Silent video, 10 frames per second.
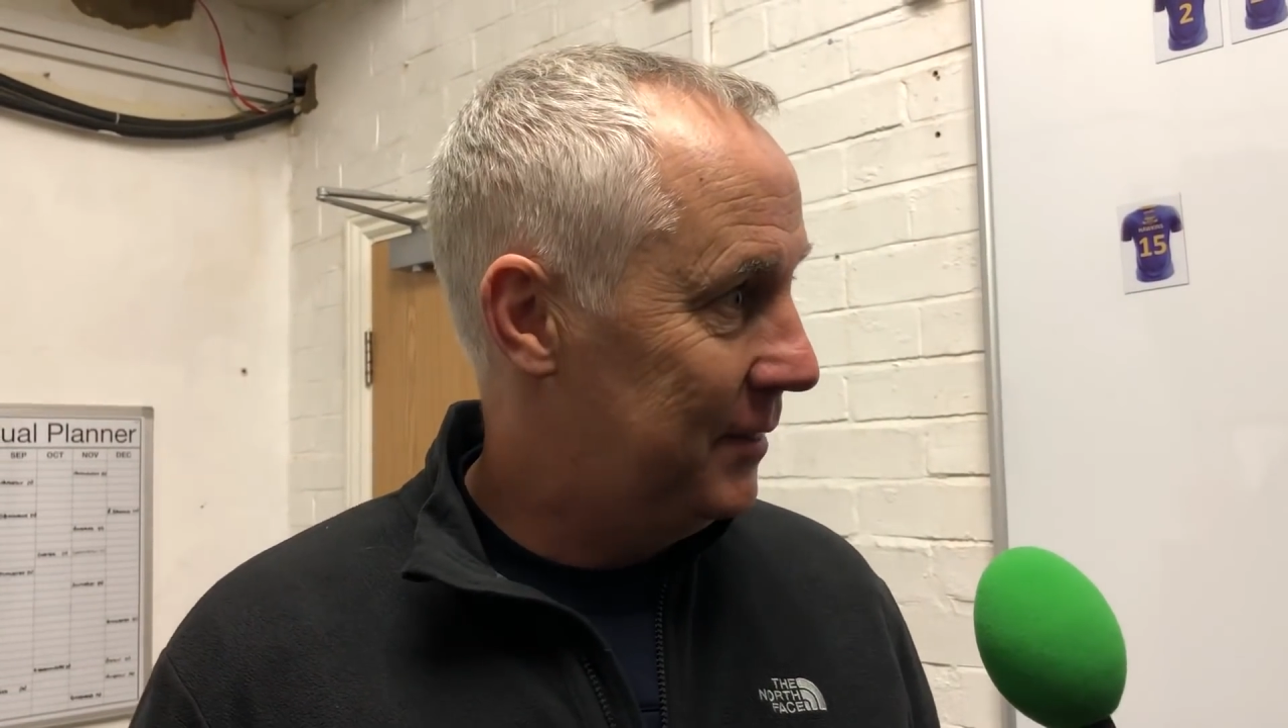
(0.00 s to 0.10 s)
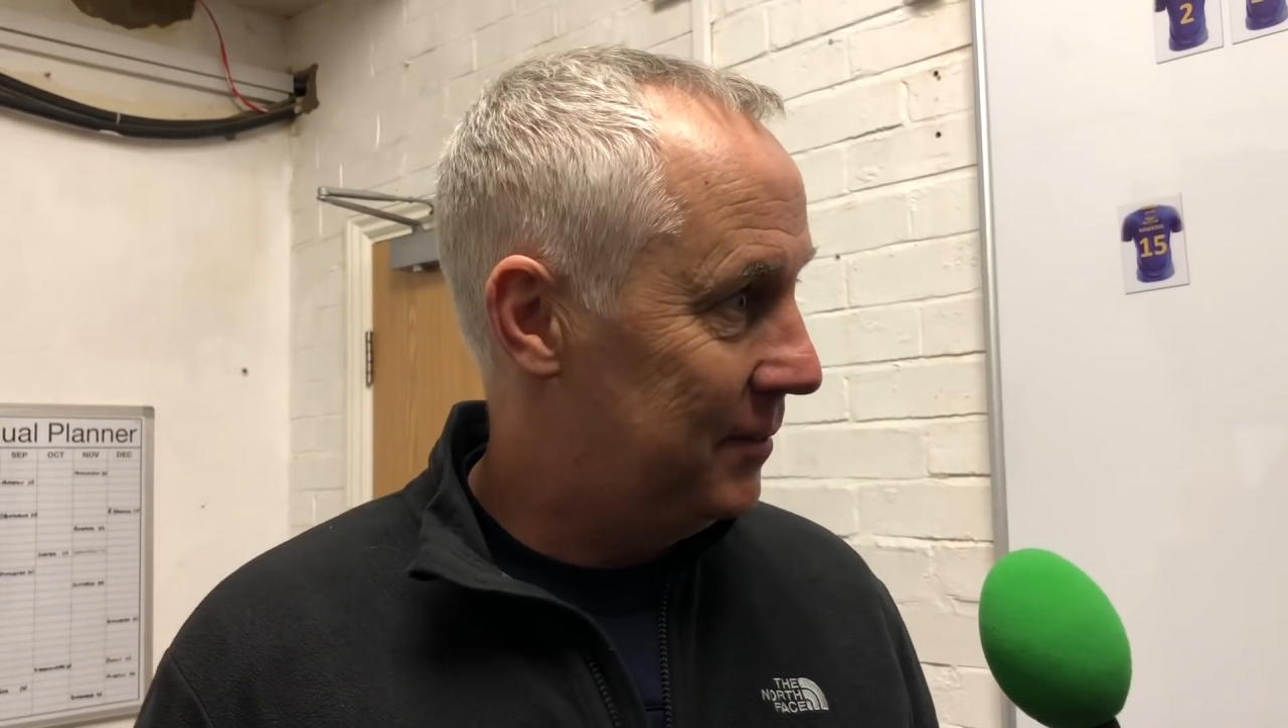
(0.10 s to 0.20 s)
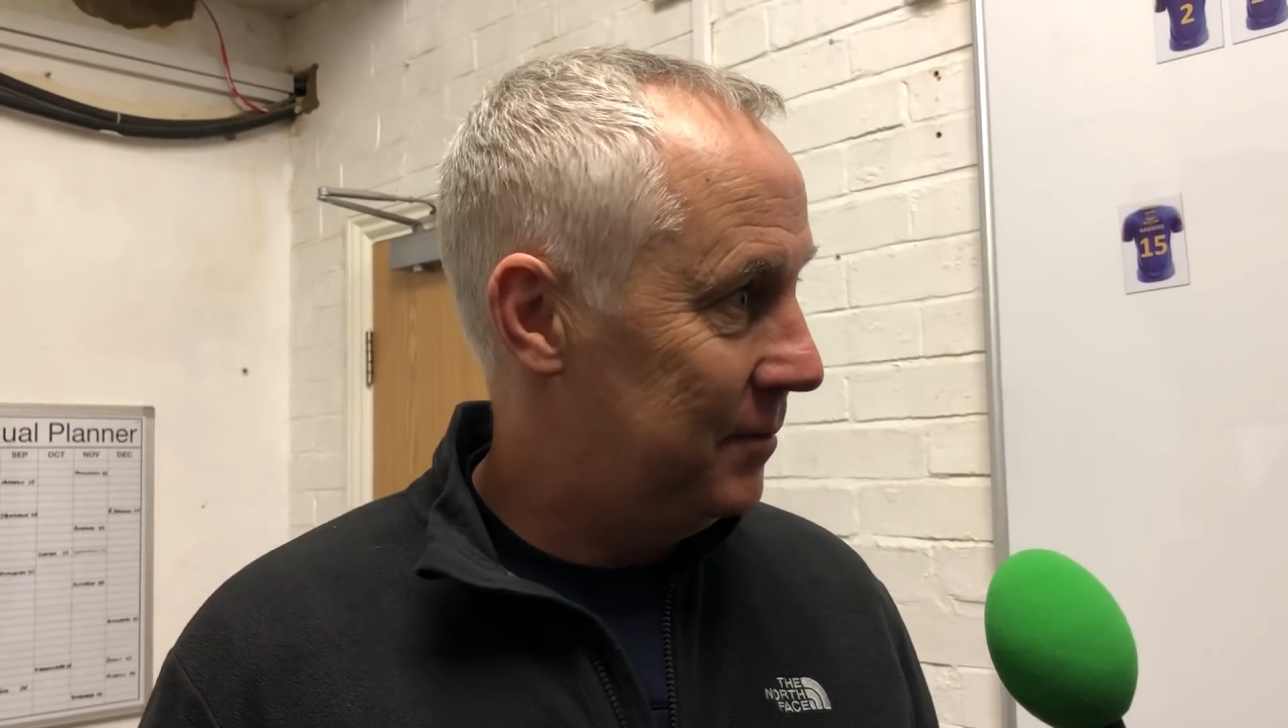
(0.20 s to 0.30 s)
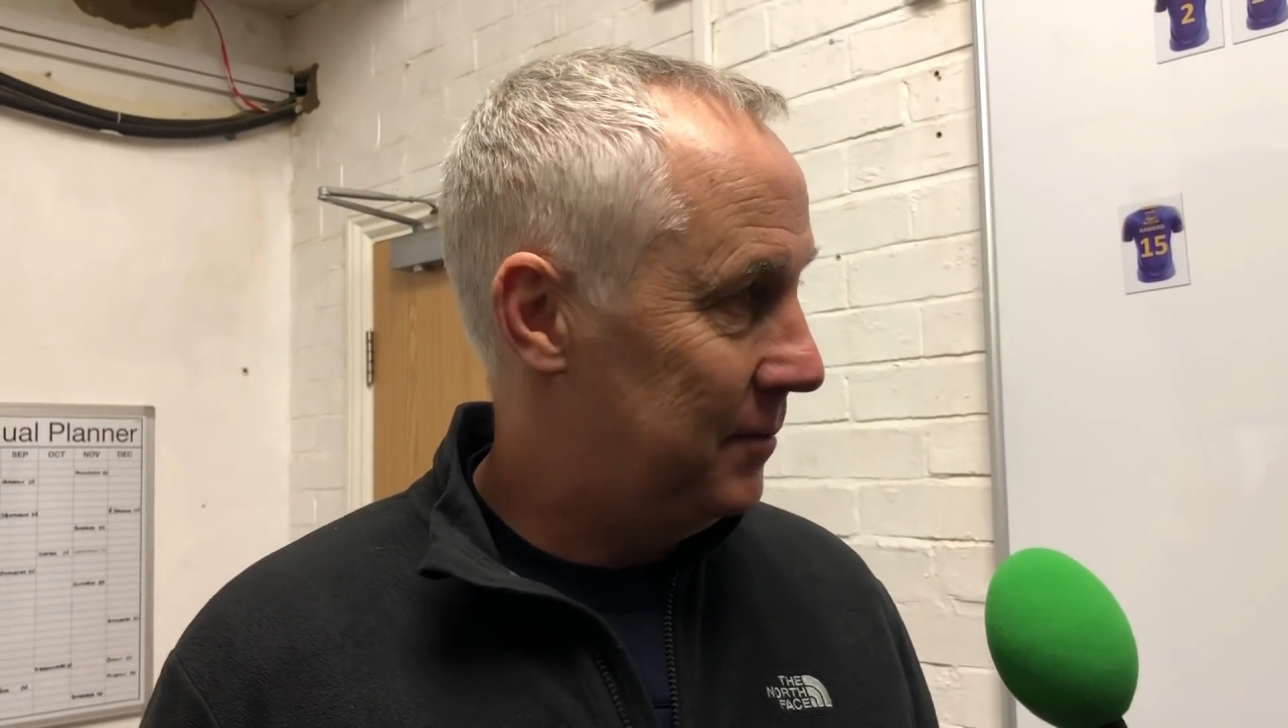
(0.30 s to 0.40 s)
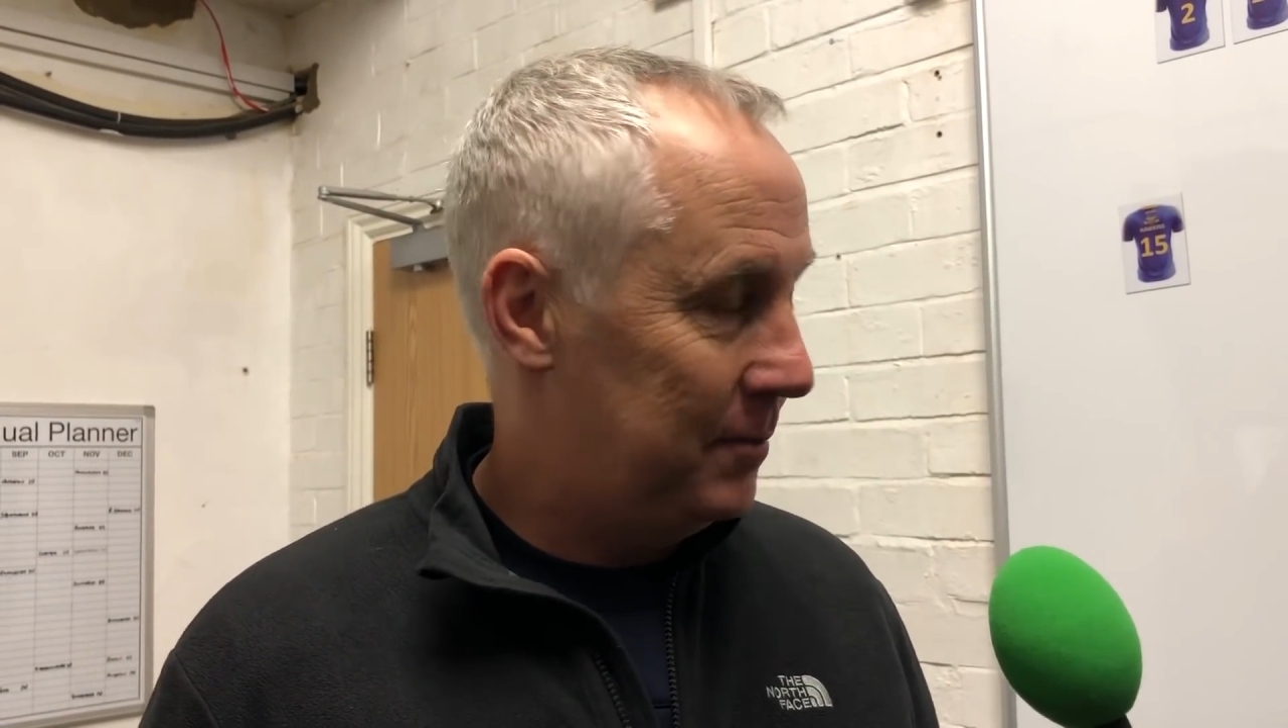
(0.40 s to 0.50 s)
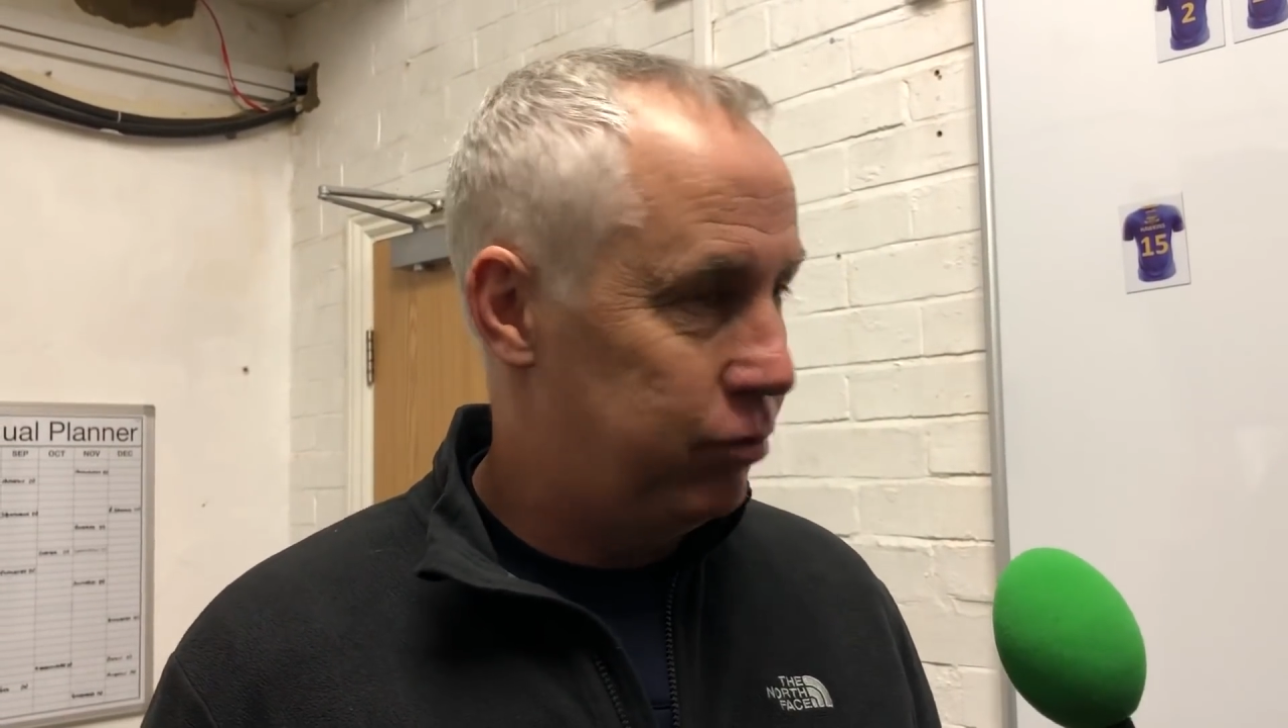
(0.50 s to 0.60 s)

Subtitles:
And